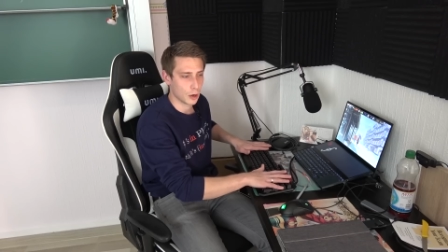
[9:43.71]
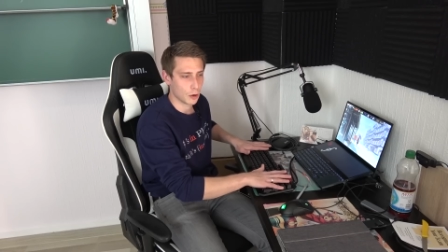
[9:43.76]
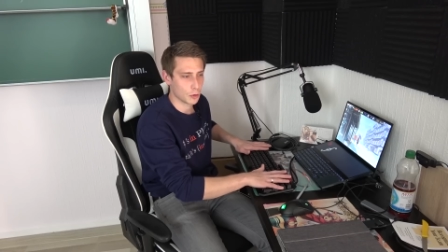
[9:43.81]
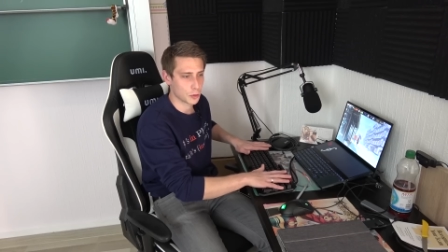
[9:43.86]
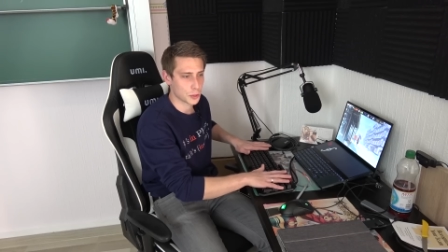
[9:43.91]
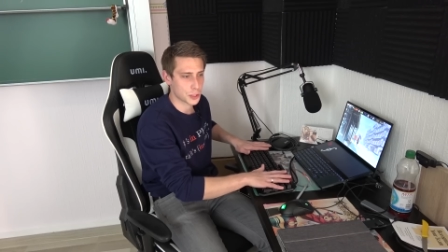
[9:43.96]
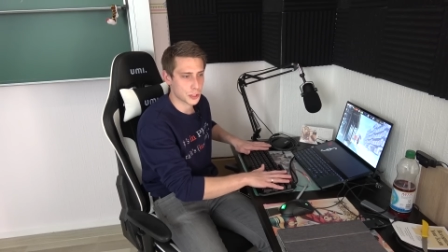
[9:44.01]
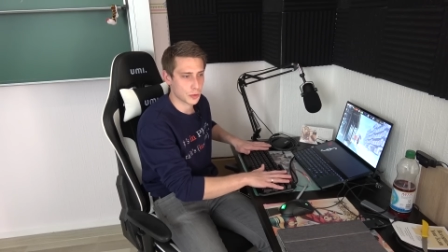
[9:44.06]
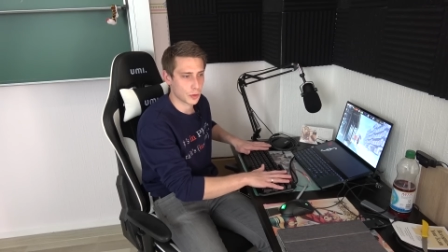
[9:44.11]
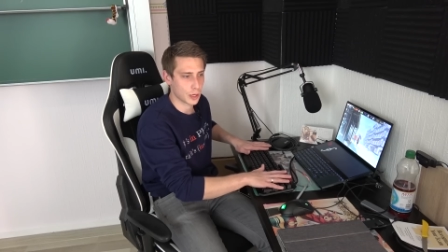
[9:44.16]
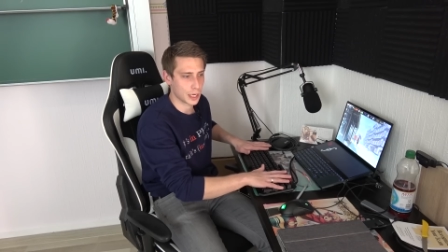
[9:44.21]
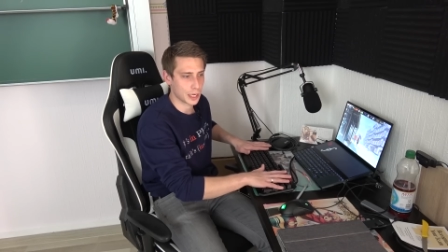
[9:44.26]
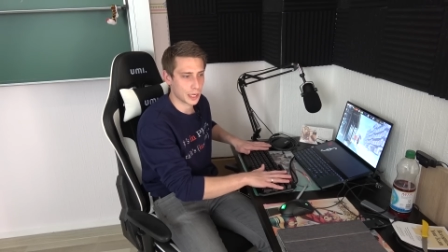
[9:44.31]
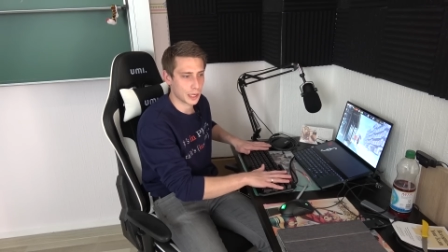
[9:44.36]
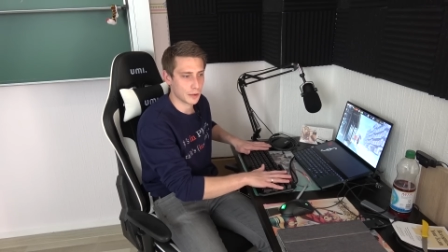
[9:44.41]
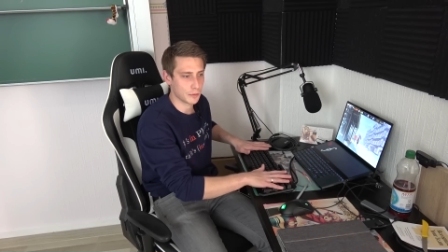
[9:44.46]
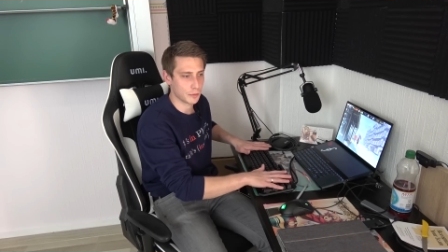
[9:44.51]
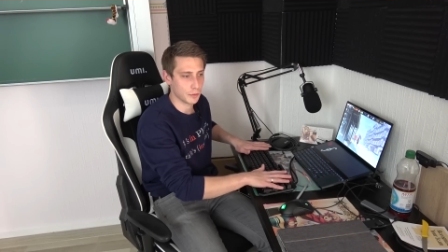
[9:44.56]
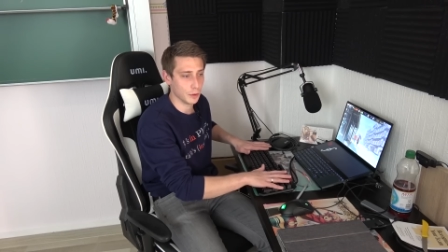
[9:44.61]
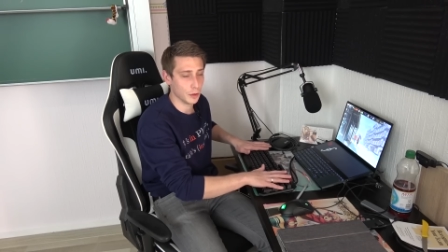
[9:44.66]
Also, I
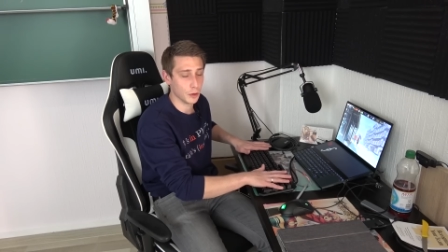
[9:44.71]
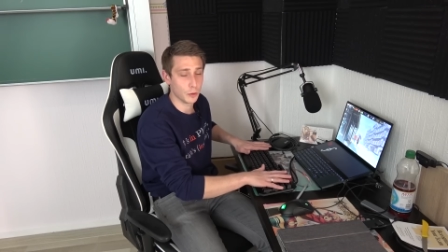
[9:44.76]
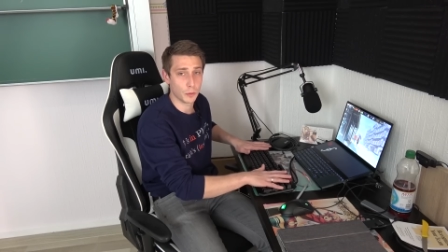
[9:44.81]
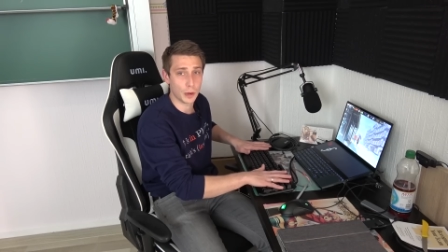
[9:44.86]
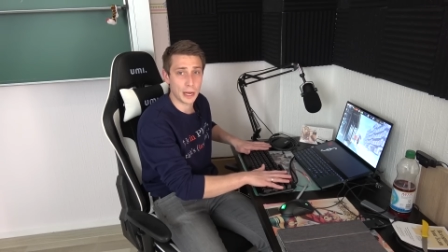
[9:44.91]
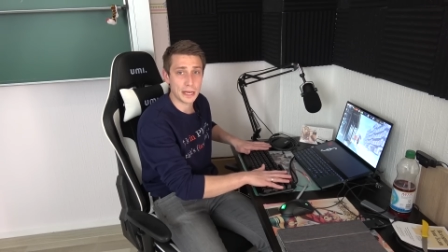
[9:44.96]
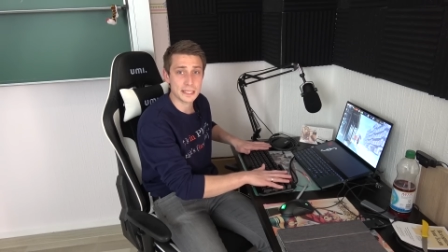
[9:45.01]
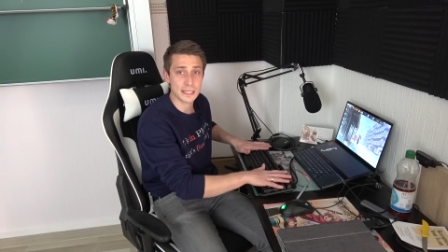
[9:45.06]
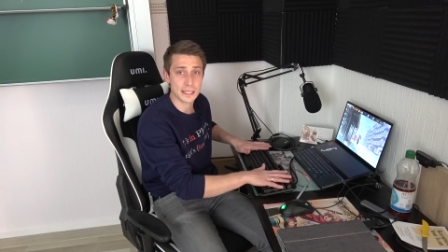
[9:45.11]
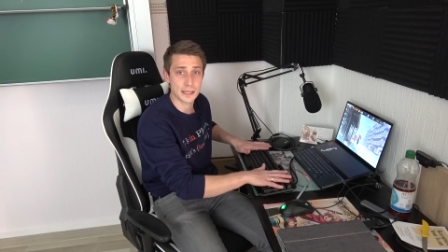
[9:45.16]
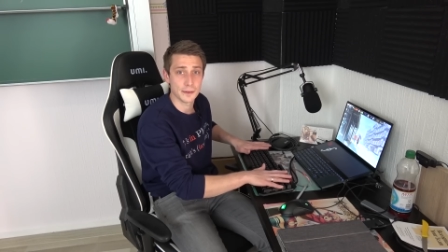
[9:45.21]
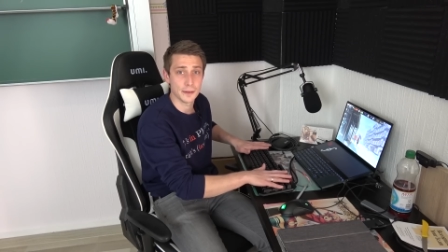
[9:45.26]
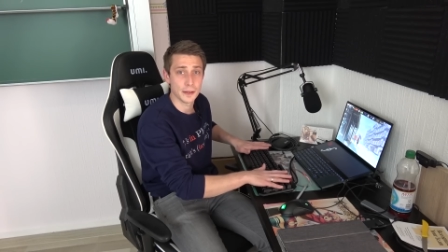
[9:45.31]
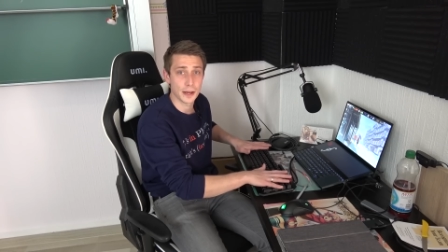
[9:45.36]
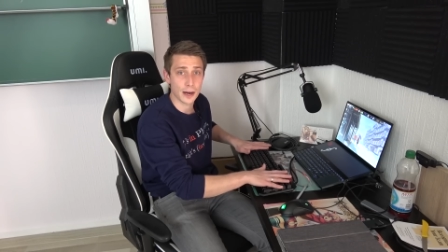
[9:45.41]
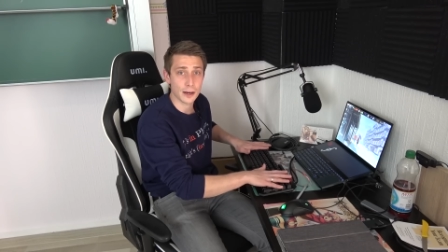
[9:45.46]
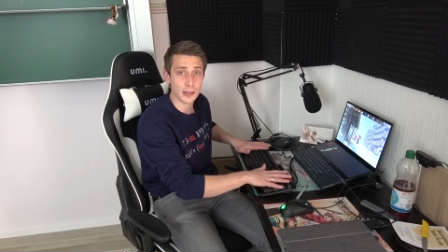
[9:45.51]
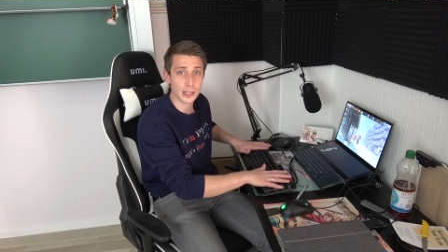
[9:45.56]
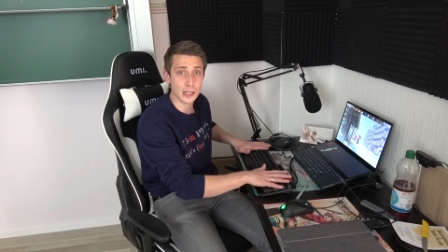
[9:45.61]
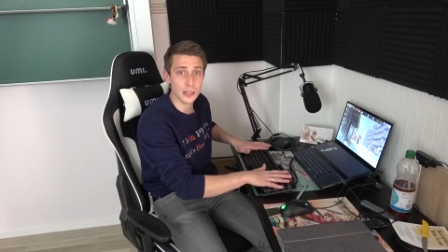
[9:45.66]
have a Razer
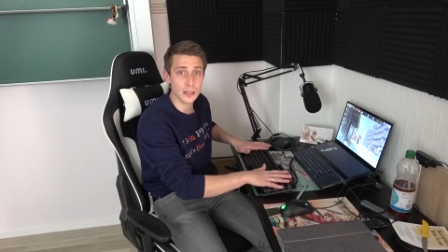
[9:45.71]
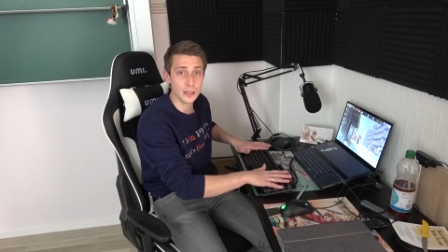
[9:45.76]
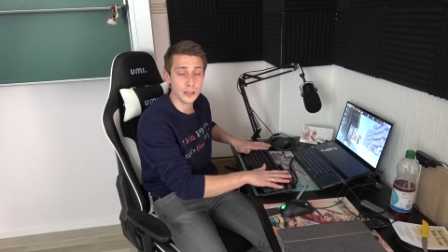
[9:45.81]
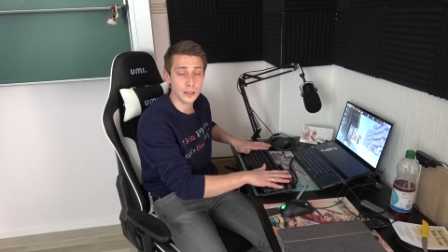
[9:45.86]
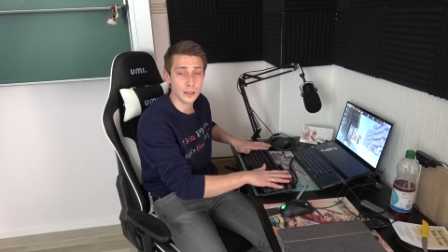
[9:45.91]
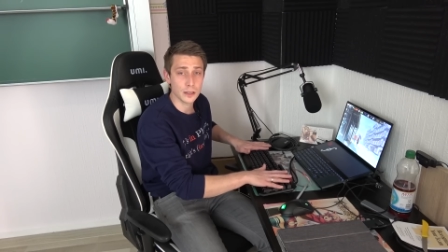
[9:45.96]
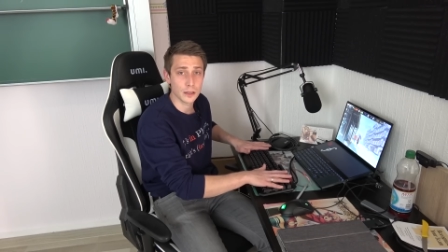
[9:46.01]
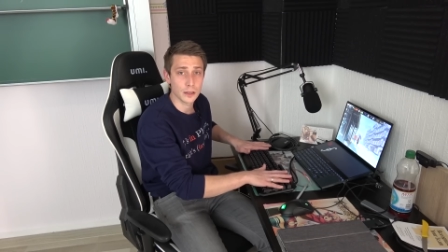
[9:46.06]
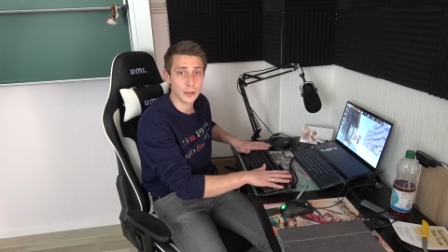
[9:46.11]
Naga